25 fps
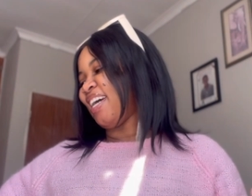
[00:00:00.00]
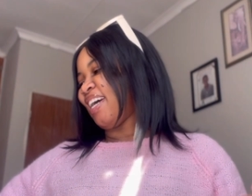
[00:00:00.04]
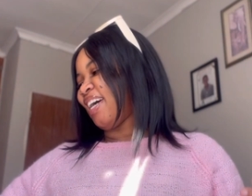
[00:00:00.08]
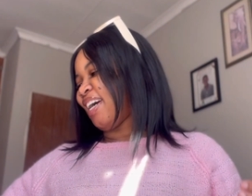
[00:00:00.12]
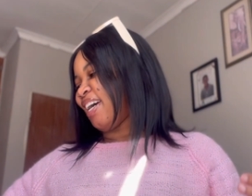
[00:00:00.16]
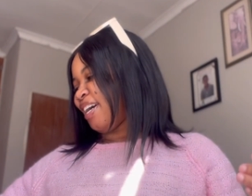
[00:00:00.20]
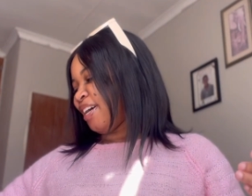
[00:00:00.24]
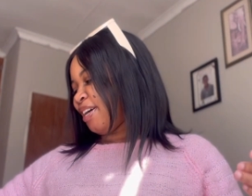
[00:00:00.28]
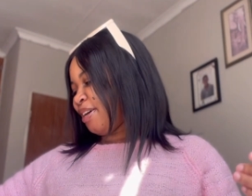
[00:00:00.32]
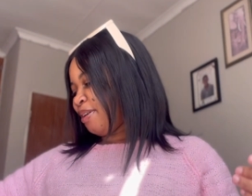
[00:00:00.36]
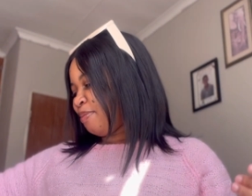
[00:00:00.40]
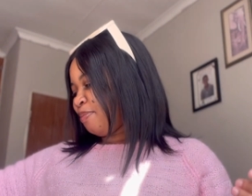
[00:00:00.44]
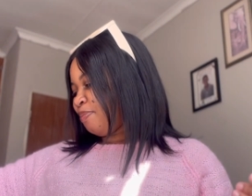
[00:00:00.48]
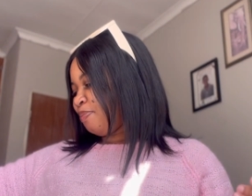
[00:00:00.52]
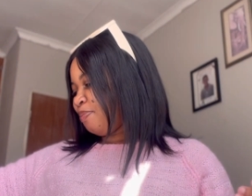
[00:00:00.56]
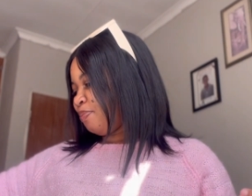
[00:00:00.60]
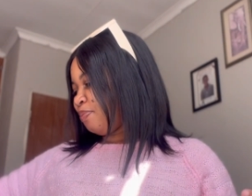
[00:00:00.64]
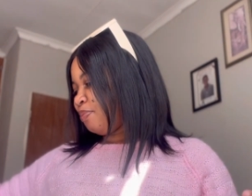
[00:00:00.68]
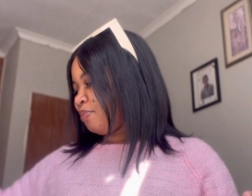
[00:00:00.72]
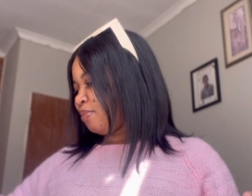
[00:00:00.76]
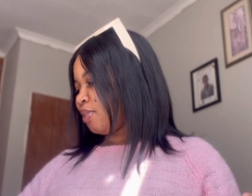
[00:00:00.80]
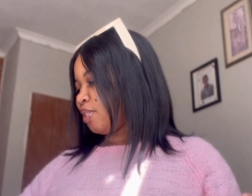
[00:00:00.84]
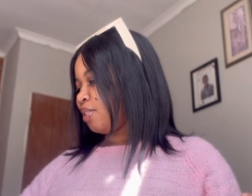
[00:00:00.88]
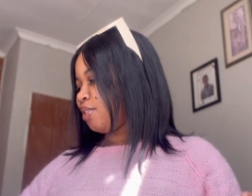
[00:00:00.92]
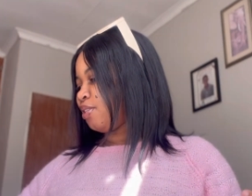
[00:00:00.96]

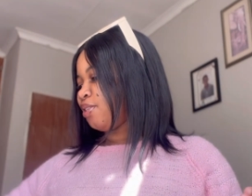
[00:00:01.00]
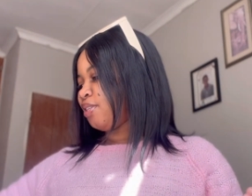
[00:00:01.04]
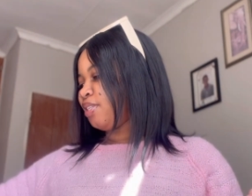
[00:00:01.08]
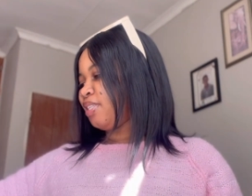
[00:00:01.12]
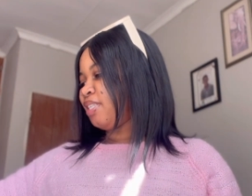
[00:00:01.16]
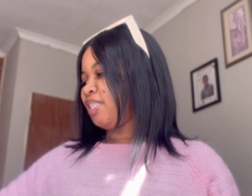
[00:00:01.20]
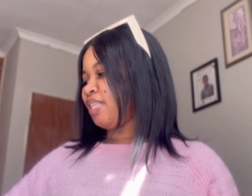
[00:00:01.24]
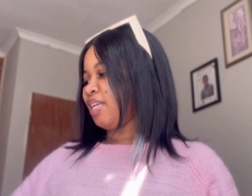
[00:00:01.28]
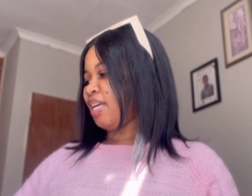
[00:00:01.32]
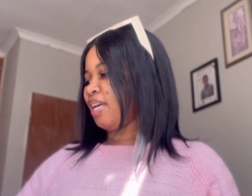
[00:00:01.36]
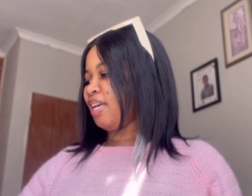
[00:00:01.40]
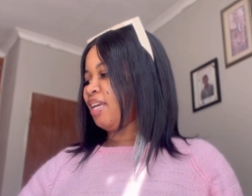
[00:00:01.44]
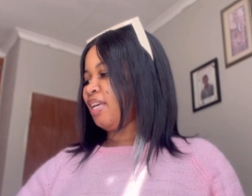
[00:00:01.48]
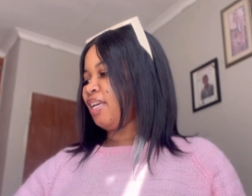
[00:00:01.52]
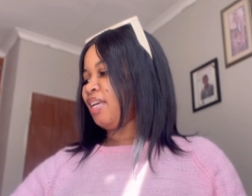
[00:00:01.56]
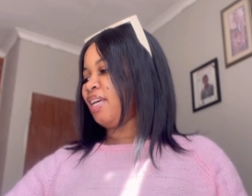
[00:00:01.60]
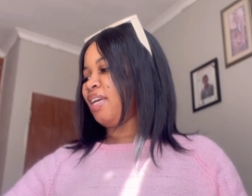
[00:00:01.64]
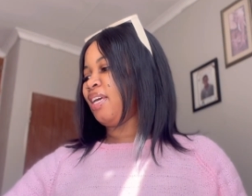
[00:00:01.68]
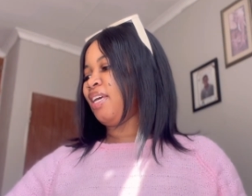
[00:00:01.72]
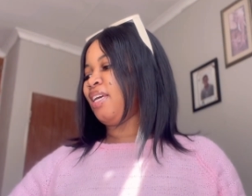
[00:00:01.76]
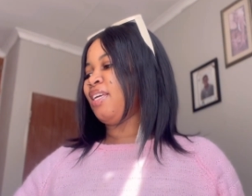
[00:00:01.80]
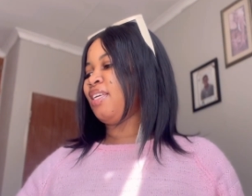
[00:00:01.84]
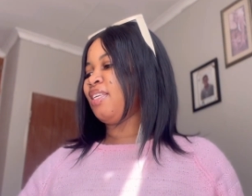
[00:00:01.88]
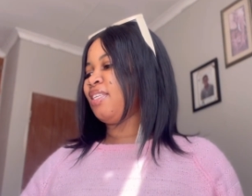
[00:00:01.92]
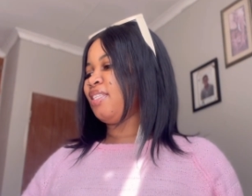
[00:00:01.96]
um today
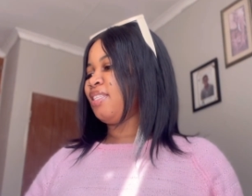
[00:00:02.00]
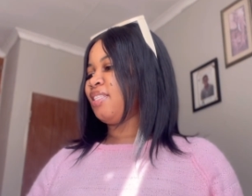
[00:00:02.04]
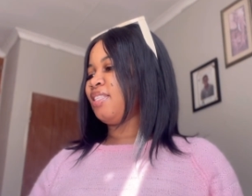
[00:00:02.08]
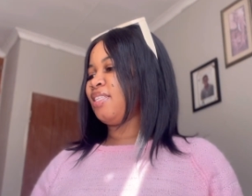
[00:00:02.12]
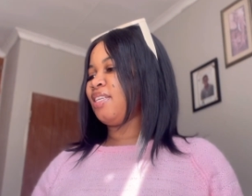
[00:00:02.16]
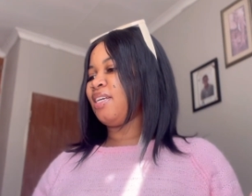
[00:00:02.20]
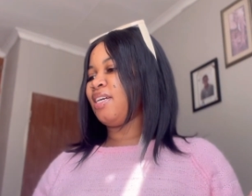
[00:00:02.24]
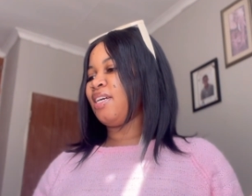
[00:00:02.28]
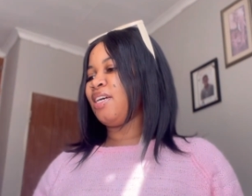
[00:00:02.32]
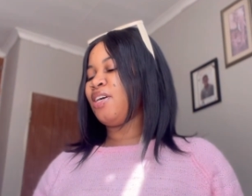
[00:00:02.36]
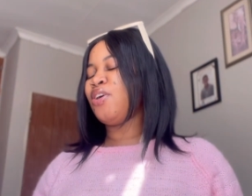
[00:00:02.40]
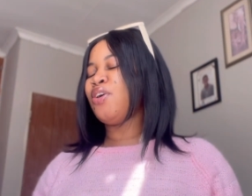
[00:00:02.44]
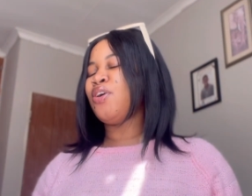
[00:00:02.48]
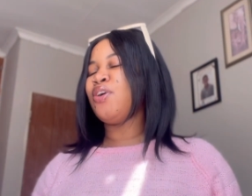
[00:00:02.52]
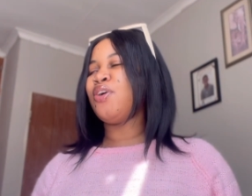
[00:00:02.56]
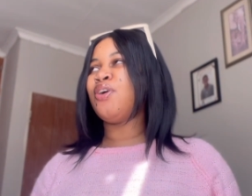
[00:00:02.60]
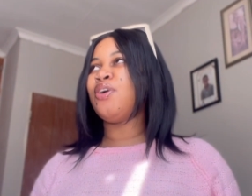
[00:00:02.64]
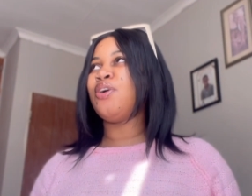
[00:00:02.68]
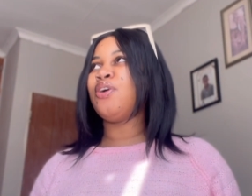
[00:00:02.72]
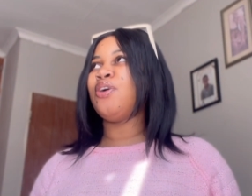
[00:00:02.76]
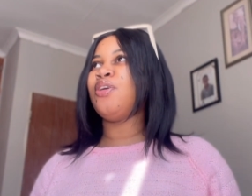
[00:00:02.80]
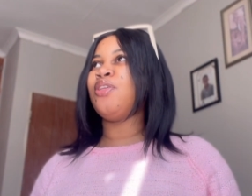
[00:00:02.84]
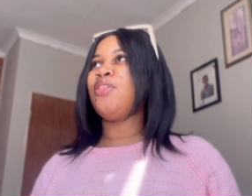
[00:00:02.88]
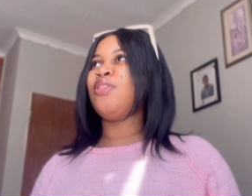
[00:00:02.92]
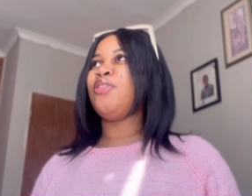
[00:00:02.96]
is
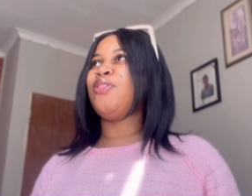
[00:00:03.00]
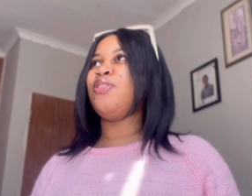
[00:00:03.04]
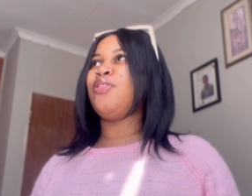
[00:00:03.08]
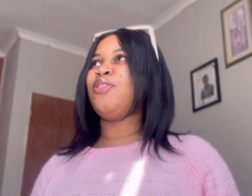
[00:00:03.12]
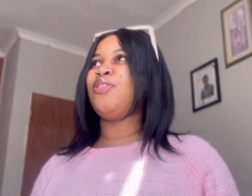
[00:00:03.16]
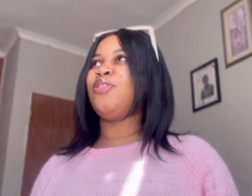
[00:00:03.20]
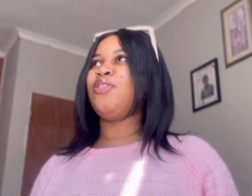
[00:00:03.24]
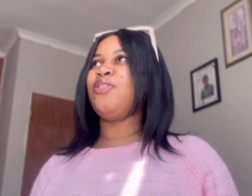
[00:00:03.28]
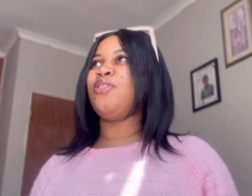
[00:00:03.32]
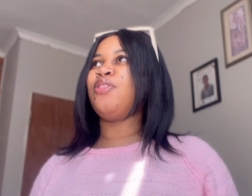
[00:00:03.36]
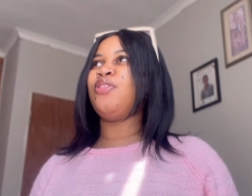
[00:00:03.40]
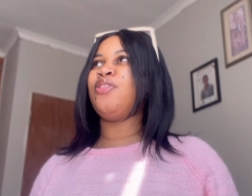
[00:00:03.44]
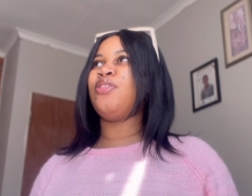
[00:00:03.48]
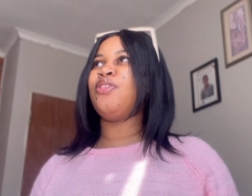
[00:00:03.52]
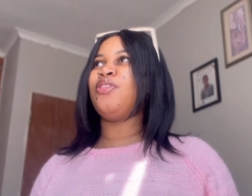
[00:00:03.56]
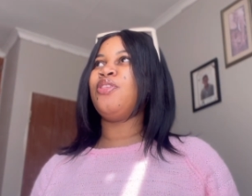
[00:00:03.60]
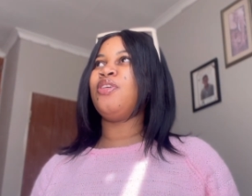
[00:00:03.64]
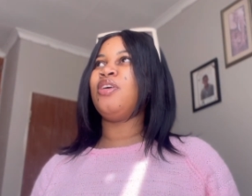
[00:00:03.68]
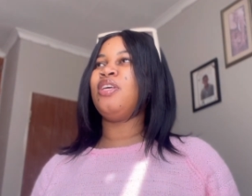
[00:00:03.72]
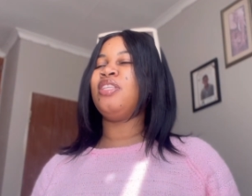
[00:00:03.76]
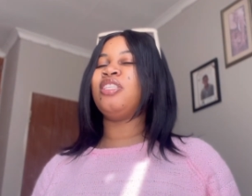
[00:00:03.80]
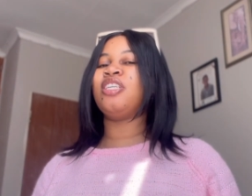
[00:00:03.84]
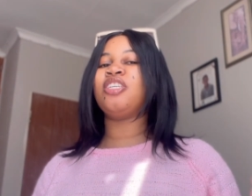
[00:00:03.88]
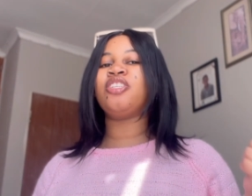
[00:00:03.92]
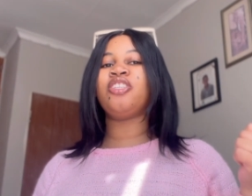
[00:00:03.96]
uh
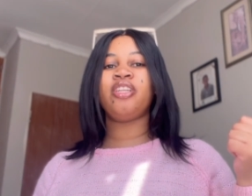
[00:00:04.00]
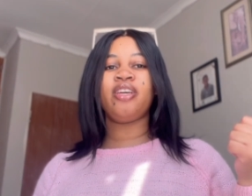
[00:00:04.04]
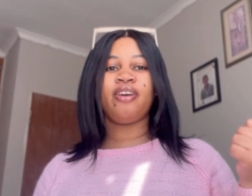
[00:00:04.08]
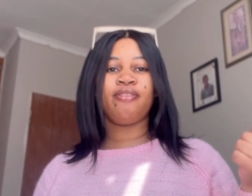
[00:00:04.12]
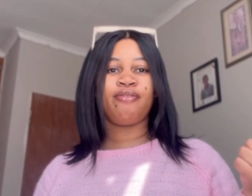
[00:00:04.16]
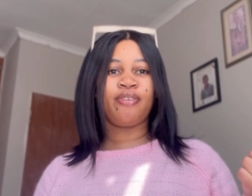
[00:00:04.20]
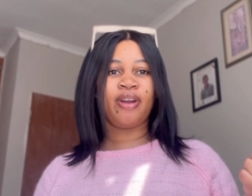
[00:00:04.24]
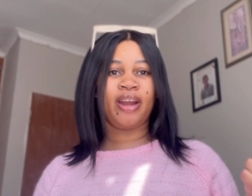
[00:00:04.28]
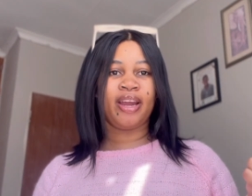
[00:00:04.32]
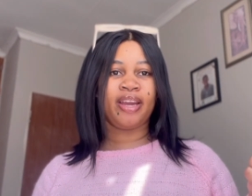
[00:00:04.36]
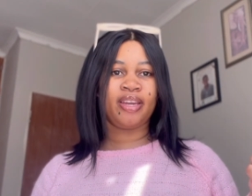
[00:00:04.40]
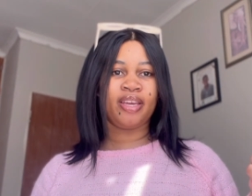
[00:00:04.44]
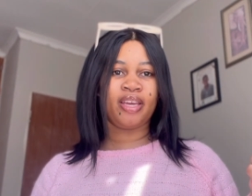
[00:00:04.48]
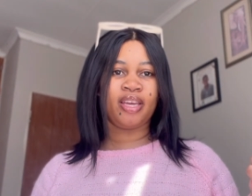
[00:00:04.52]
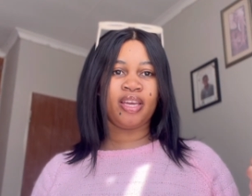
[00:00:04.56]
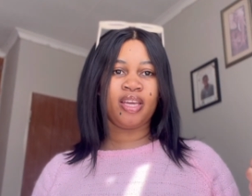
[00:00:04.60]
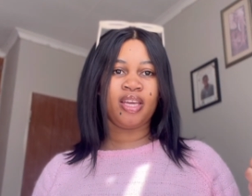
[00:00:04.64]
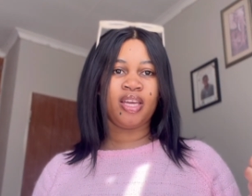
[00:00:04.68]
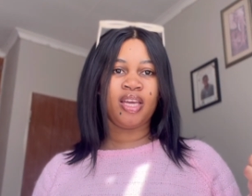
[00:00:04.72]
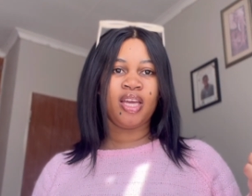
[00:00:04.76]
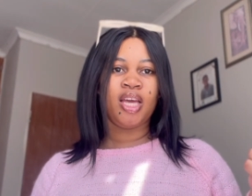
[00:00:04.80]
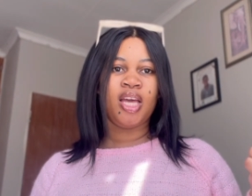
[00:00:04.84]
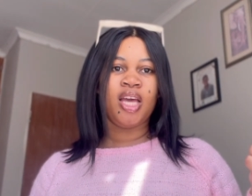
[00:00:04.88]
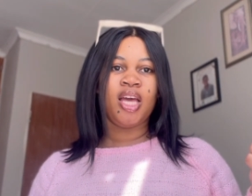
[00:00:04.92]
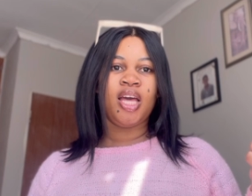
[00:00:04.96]
it's actually a
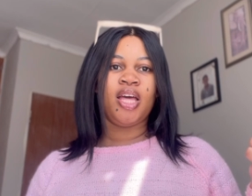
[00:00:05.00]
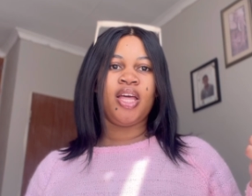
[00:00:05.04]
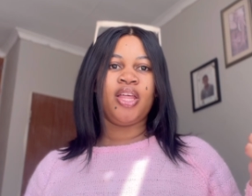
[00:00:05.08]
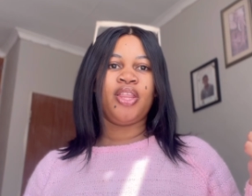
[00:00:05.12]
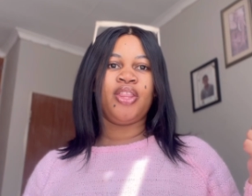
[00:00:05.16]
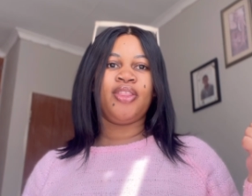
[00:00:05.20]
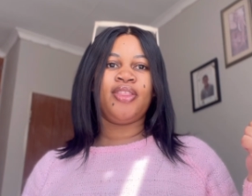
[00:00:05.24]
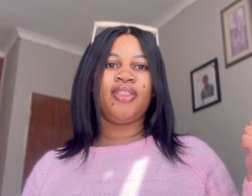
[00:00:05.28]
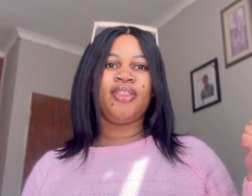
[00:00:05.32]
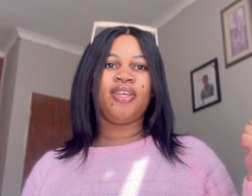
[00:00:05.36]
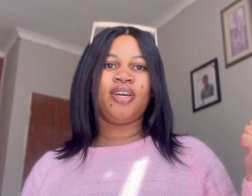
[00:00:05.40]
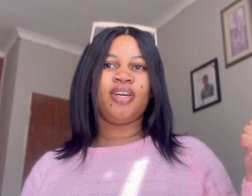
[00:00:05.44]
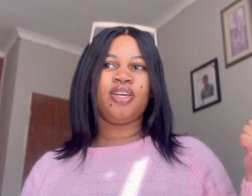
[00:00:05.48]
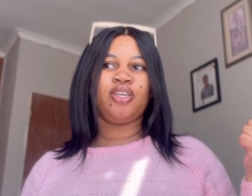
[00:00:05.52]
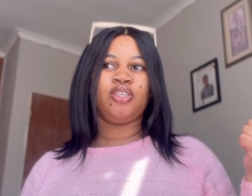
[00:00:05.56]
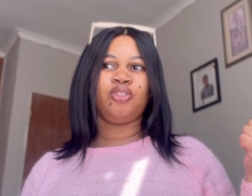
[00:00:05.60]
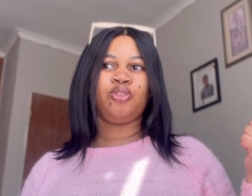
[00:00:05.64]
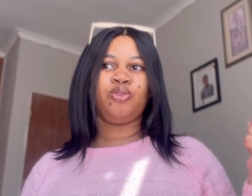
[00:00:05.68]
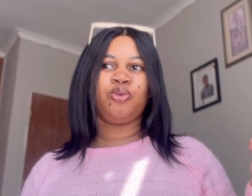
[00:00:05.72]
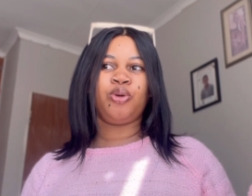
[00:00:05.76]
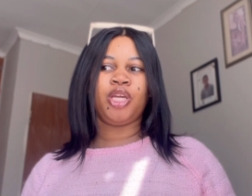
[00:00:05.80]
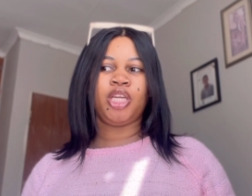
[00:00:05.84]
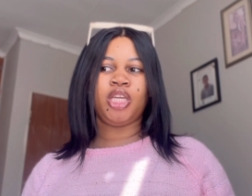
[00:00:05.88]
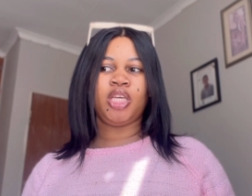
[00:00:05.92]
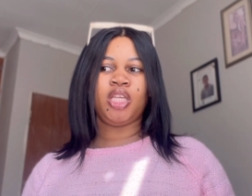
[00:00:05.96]
friday the
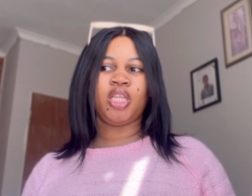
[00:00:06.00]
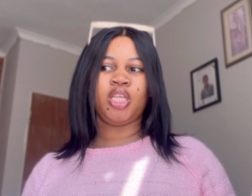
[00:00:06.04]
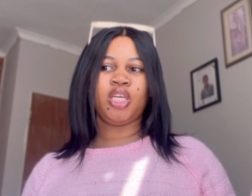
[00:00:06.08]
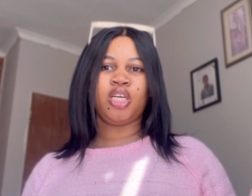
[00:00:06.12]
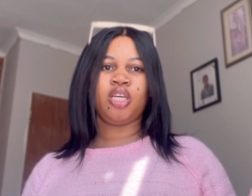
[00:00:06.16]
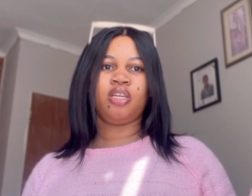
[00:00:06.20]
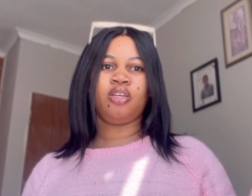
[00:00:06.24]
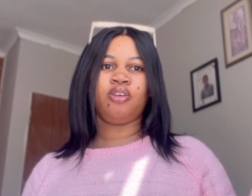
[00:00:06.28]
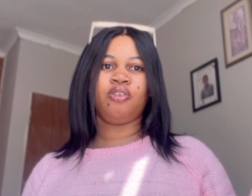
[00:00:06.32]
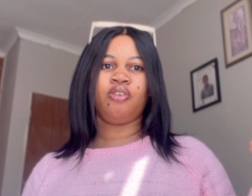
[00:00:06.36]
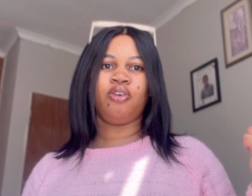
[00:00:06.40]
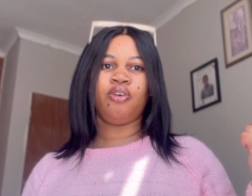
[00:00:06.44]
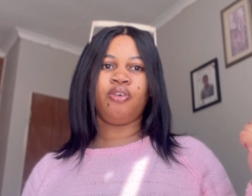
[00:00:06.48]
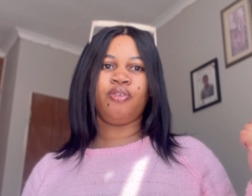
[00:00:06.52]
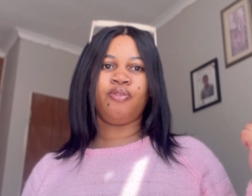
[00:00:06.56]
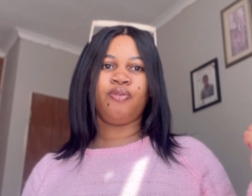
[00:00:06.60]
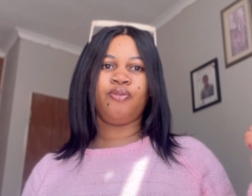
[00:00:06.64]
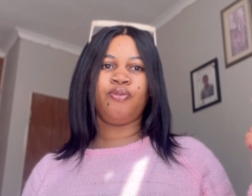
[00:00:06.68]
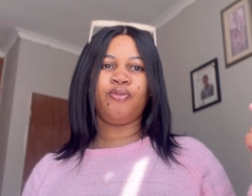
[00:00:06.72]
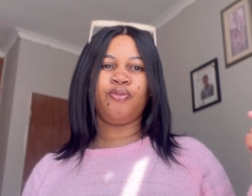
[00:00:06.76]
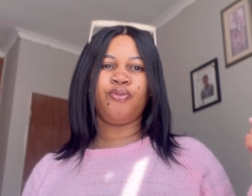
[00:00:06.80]
23rd of